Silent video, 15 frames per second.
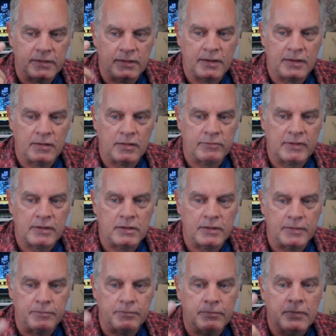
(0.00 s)
Hillary
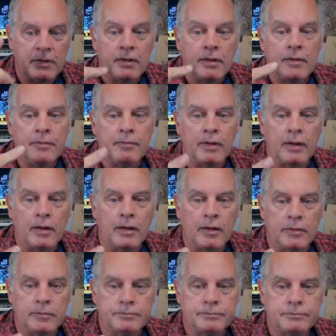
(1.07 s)
Clinton,
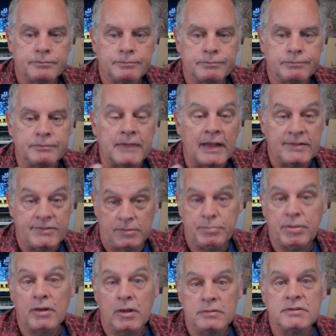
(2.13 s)
Nancy
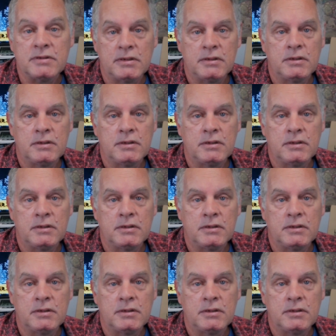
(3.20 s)
Pelosi.